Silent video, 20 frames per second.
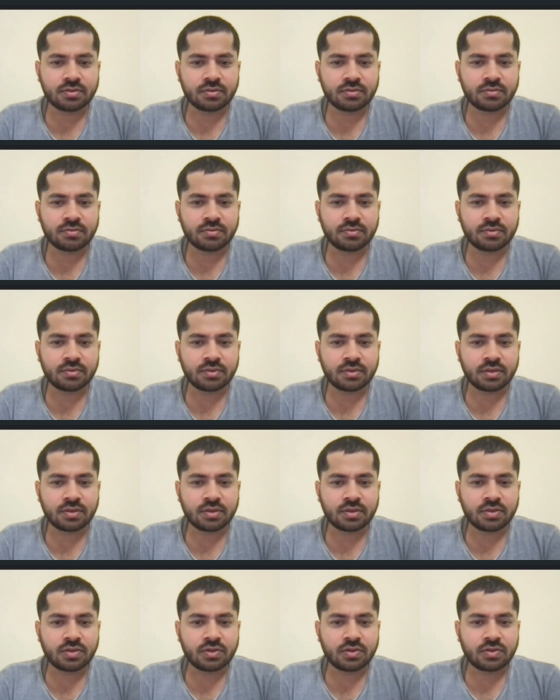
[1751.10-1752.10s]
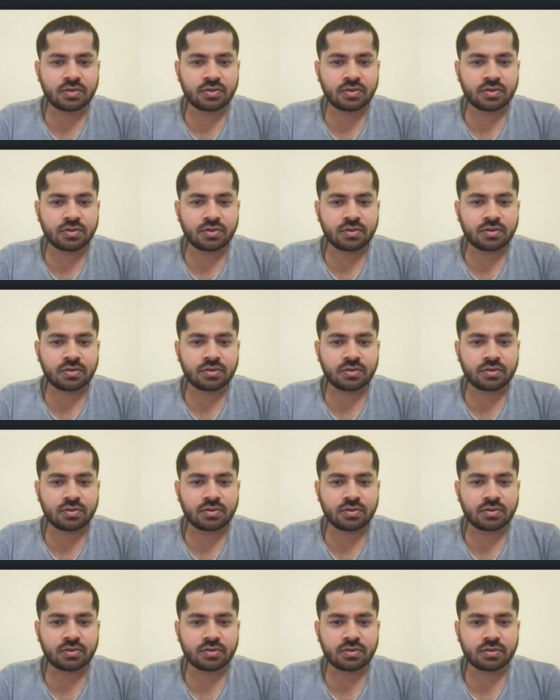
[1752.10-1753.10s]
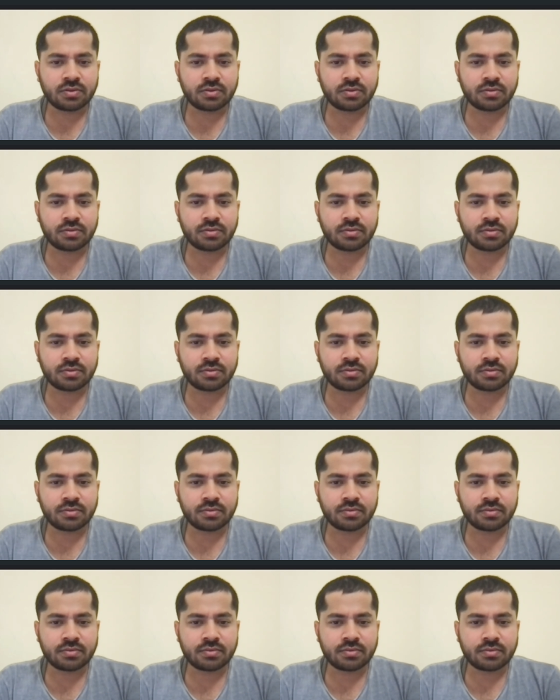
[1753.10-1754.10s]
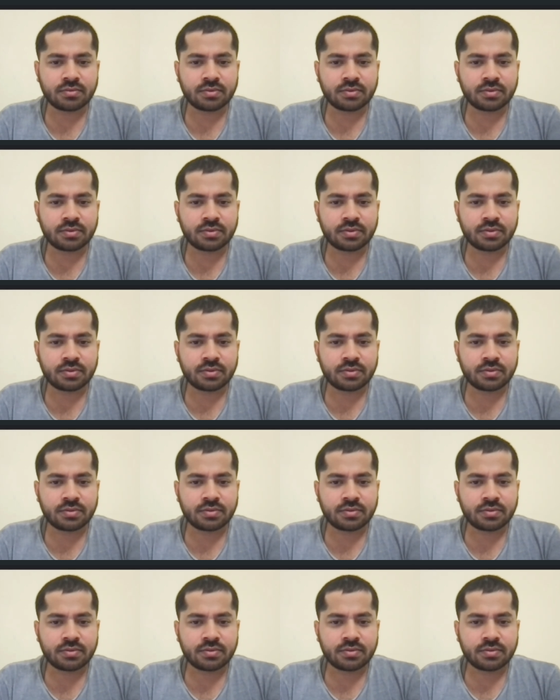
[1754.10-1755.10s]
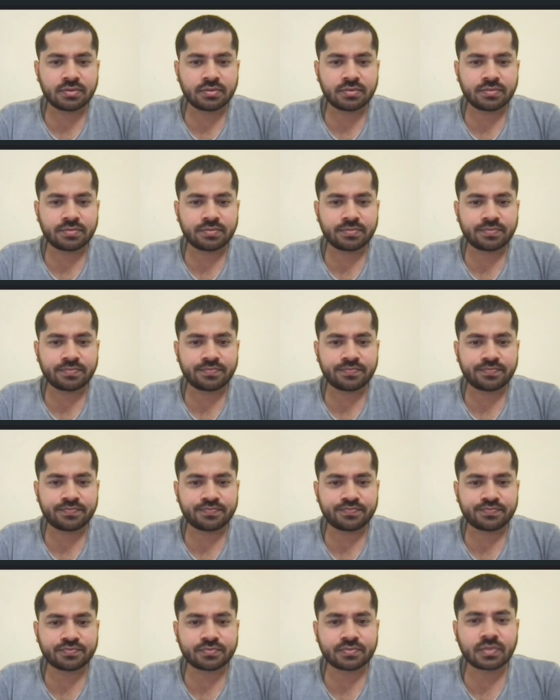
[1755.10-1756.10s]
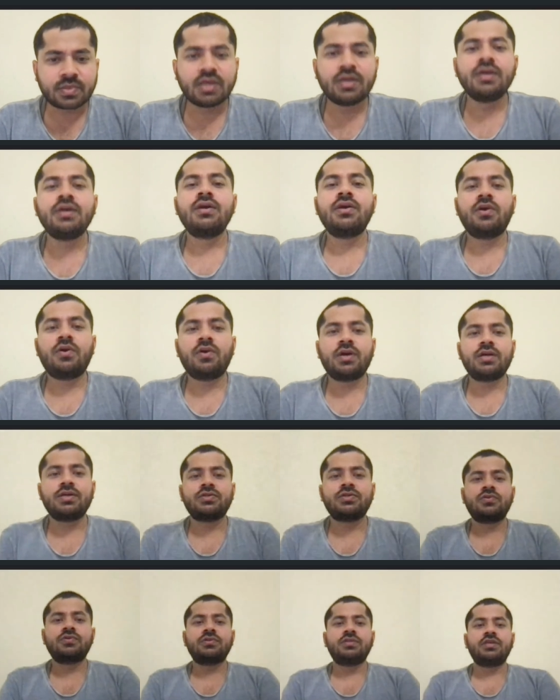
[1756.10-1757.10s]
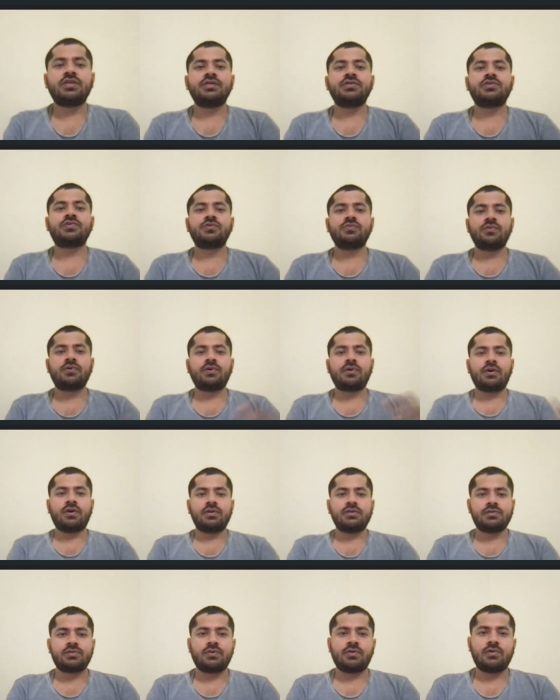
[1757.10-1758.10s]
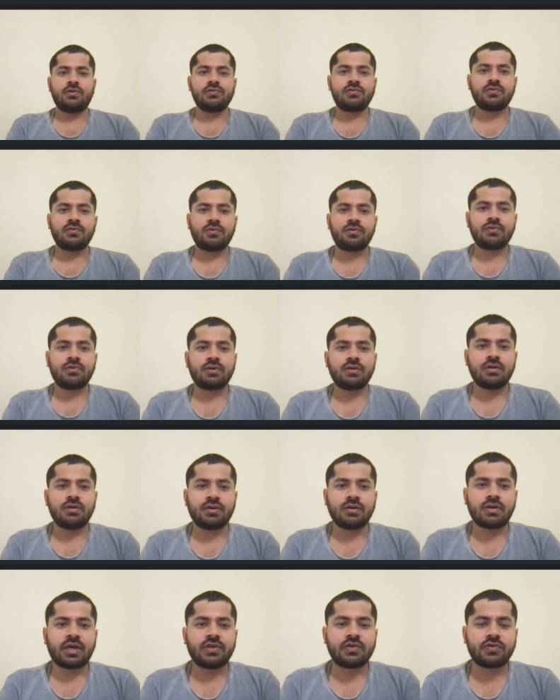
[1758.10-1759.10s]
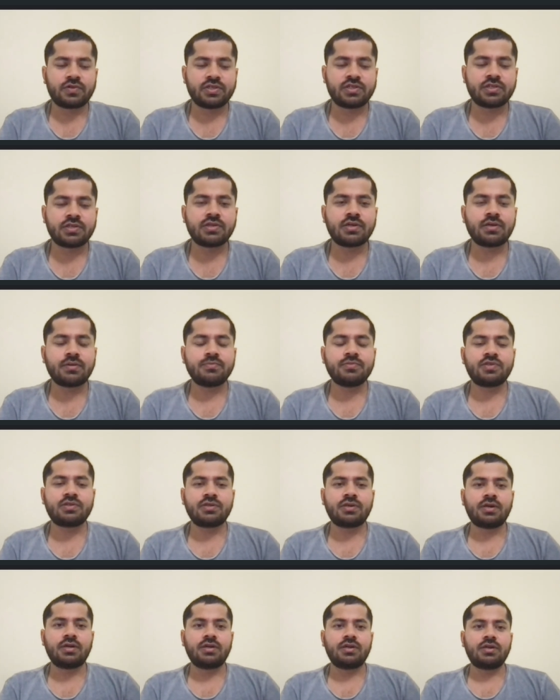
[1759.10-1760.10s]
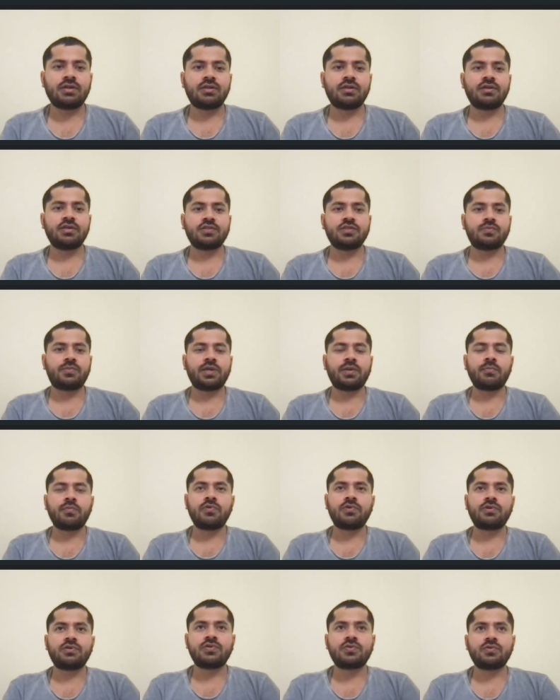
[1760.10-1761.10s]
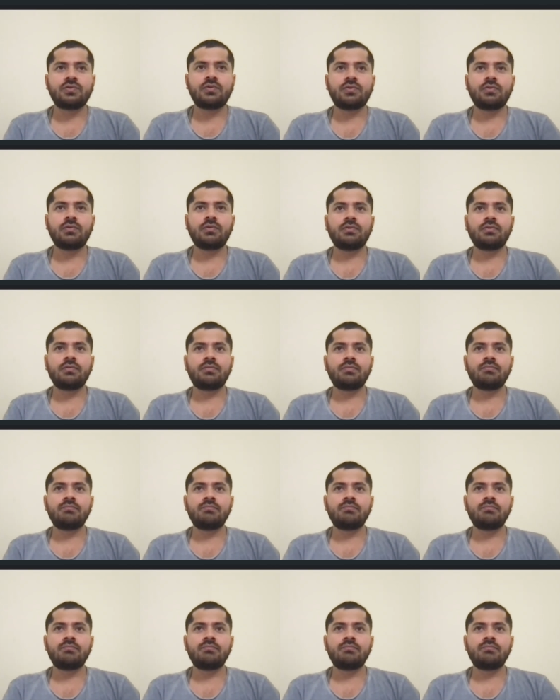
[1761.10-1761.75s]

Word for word: alternate controllers uh, REST controller. Okay, so these two are also uh, comes under the Spring Boot. So